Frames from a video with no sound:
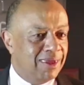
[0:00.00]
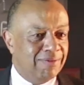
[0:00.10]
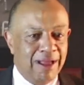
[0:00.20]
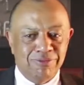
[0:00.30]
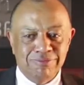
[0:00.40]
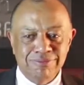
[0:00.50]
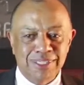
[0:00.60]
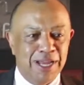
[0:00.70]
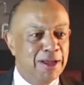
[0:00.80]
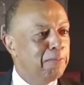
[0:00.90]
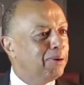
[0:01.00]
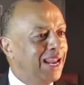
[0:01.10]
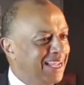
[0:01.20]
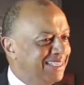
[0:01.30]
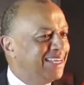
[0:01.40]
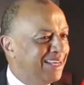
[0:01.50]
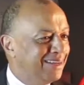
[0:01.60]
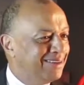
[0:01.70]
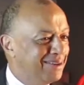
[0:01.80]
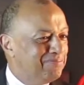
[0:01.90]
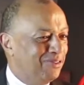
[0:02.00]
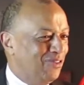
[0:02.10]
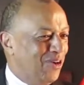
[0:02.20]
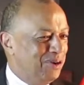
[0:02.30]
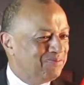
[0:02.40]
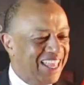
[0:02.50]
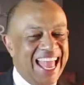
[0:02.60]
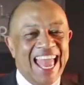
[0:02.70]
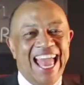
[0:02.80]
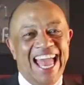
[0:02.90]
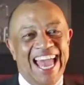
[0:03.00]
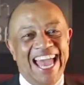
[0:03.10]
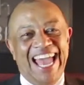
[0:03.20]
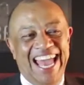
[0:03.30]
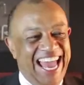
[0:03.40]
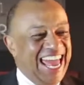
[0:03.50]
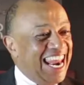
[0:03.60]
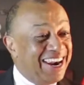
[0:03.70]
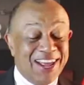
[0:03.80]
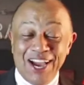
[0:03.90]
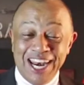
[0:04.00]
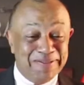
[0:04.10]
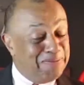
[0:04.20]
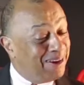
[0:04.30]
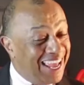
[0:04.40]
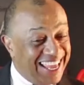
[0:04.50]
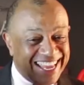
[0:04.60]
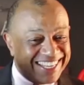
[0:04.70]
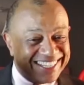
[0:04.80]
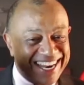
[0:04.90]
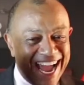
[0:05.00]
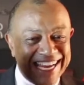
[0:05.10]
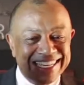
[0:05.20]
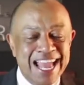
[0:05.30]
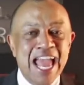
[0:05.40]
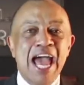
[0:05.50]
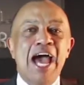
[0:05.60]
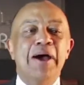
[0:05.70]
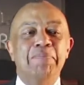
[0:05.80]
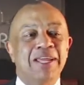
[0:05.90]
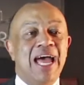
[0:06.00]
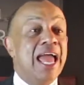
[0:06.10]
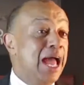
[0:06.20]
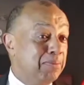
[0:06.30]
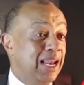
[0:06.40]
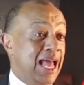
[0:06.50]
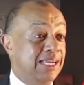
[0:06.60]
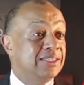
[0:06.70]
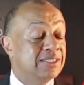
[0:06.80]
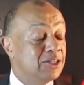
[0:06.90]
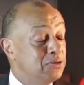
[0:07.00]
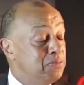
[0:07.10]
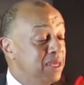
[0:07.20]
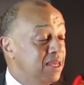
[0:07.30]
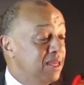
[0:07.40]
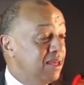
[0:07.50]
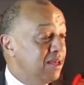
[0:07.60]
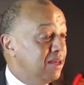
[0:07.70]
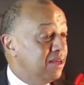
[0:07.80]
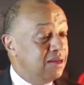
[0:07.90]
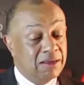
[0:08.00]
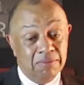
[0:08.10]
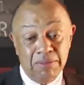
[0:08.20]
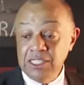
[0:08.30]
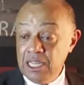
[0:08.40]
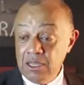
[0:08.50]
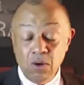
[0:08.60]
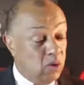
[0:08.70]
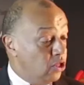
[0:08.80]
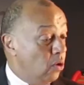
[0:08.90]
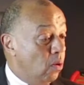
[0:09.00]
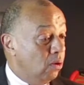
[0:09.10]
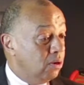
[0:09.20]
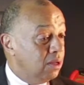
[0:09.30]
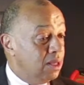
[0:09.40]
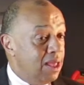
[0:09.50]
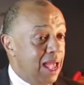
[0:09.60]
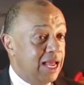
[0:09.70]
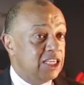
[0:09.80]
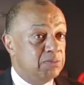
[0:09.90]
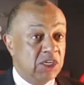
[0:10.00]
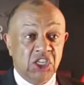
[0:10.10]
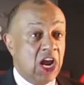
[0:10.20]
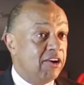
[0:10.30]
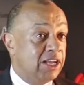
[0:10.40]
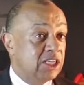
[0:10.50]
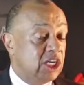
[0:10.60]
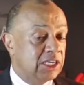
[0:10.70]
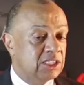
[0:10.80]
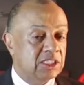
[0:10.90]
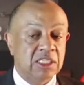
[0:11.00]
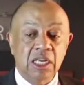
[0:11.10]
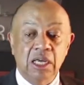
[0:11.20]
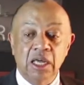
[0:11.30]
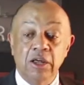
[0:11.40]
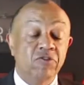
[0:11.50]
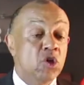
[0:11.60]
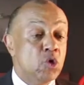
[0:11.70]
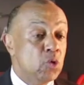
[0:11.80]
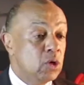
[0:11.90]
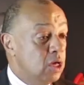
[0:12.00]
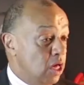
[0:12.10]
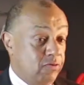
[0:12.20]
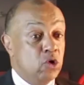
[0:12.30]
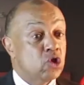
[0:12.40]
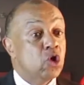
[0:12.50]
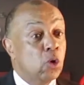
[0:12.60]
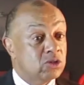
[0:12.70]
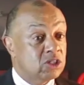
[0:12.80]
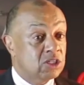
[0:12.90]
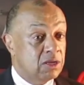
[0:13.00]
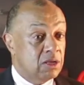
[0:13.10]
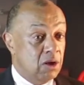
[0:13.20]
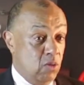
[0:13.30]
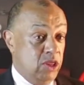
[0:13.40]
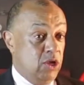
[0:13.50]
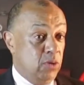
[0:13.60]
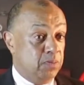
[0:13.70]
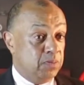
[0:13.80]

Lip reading: I haven't played here before, and I'm not going to be playing here tonight. But I am glad to be meeting with you all and to be sharing just a few thoughts with you.